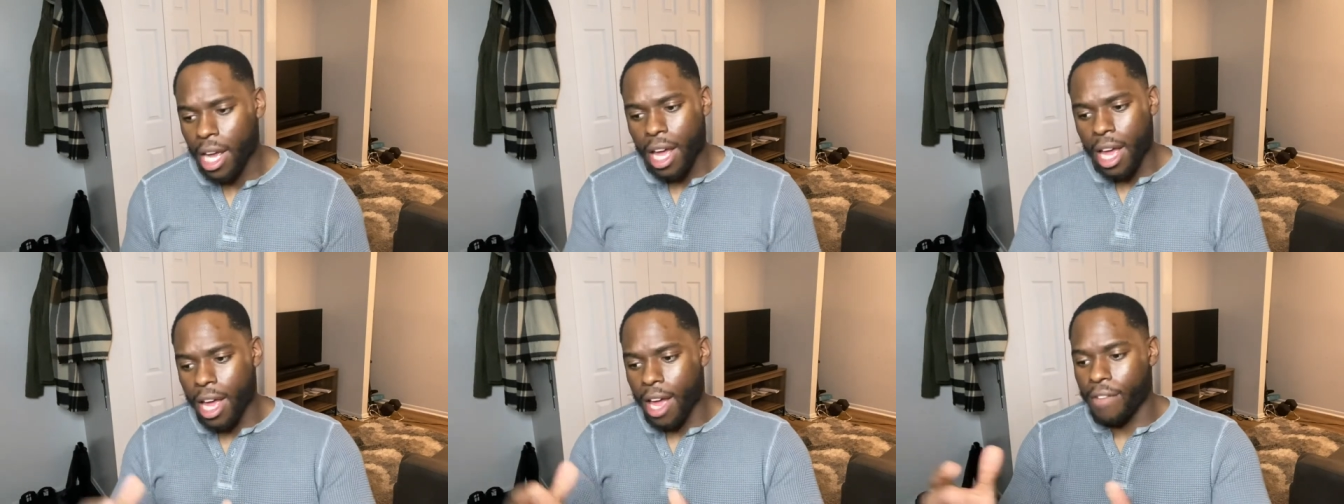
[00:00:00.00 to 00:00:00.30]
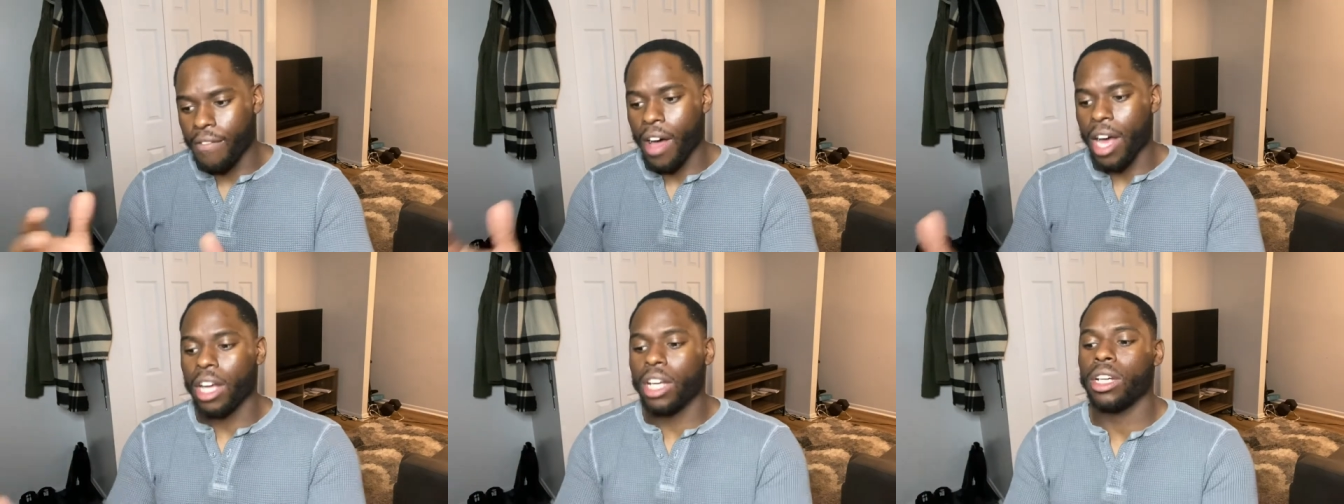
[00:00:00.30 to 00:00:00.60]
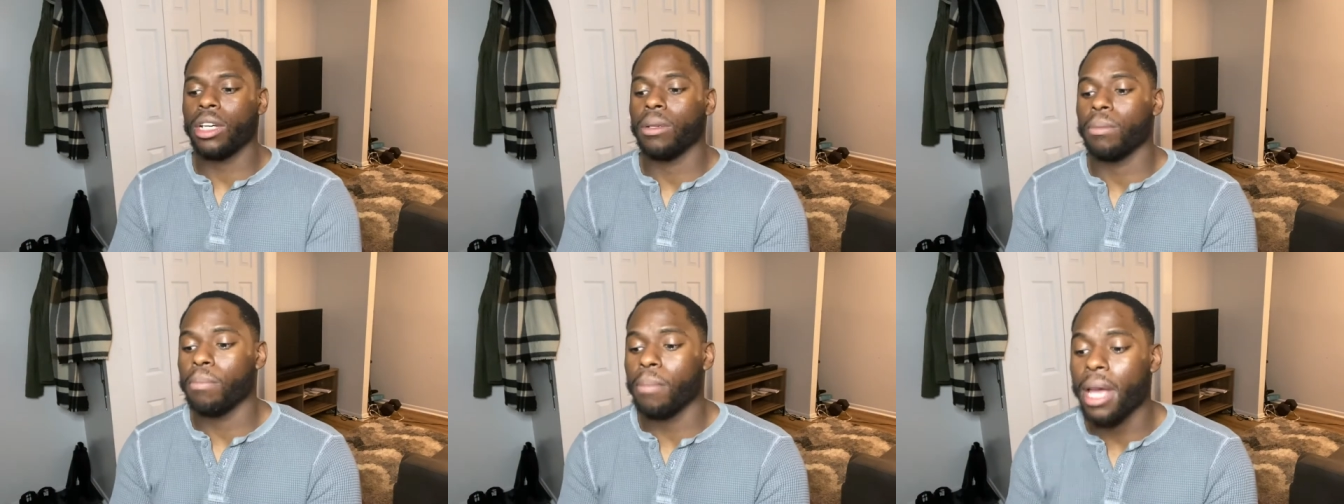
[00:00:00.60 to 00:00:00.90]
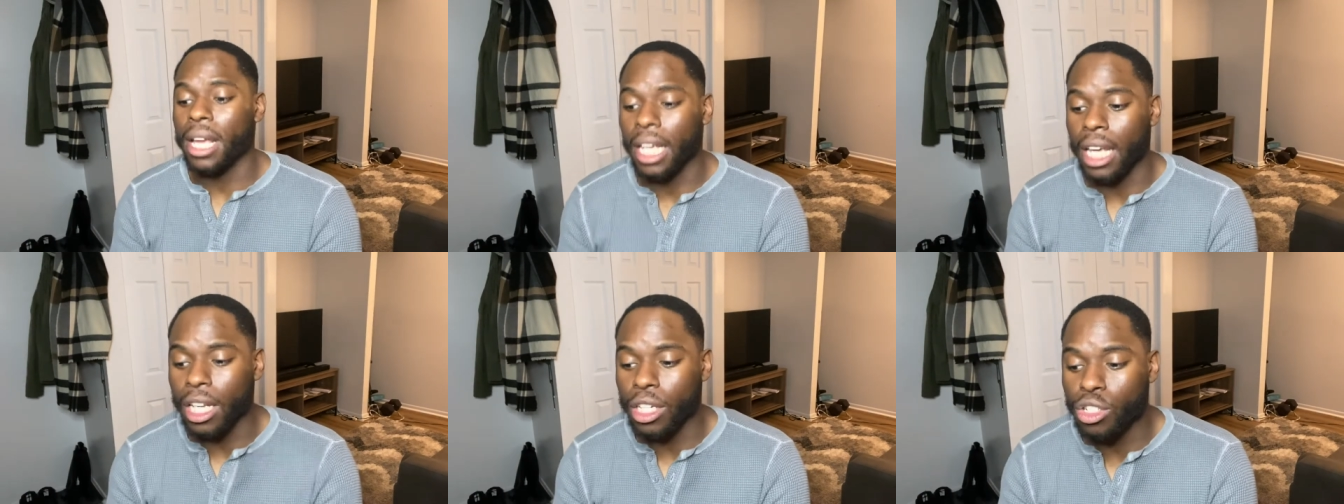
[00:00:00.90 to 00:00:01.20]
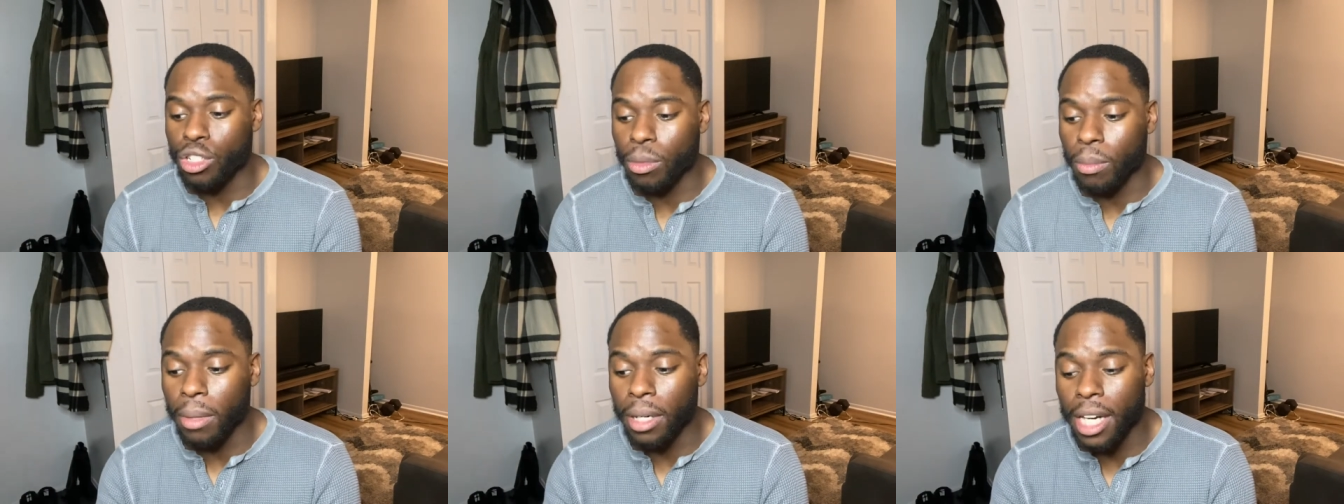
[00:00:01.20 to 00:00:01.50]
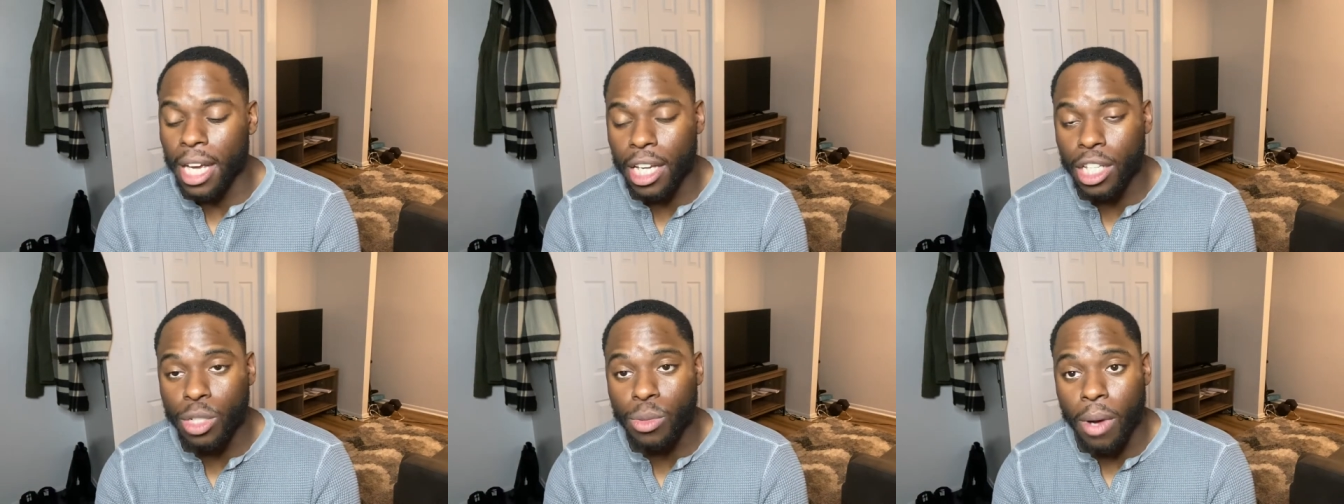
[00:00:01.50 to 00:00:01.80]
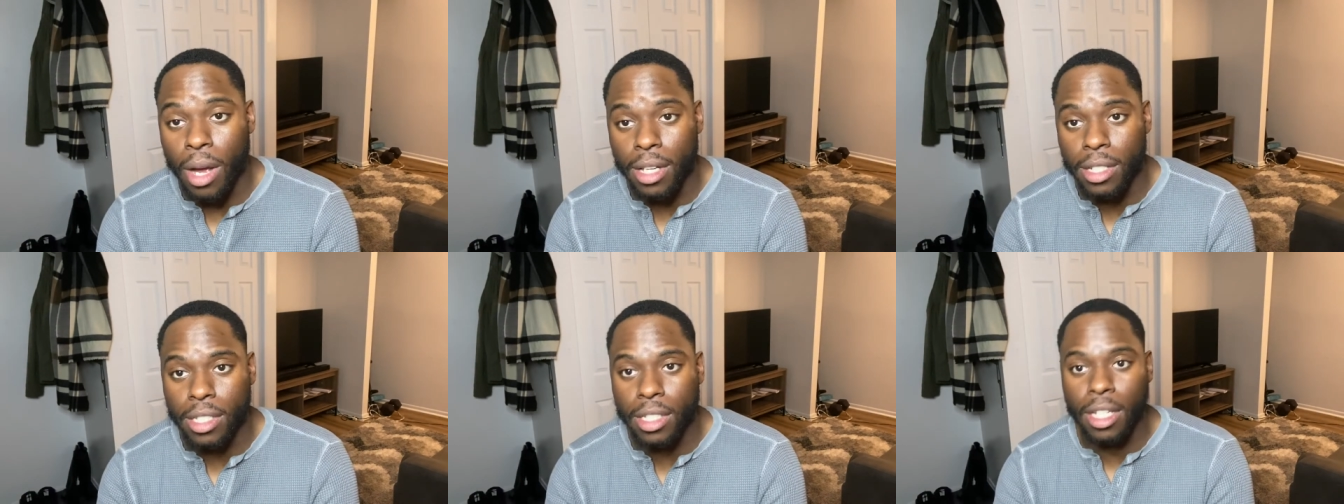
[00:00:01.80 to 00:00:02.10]
if i could make extra money x y
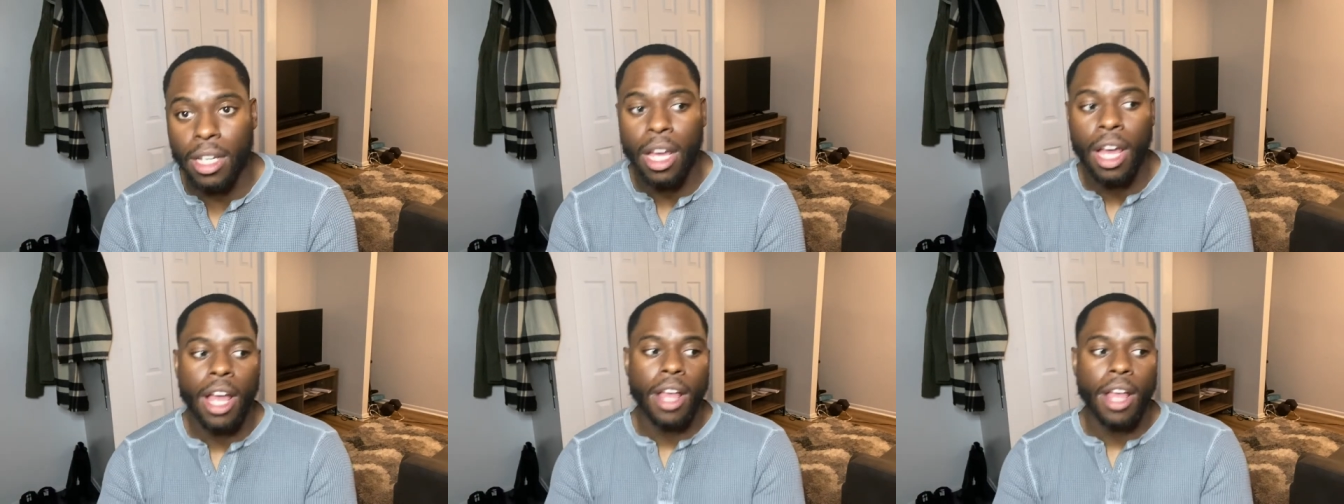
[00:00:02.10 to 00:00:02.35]
and z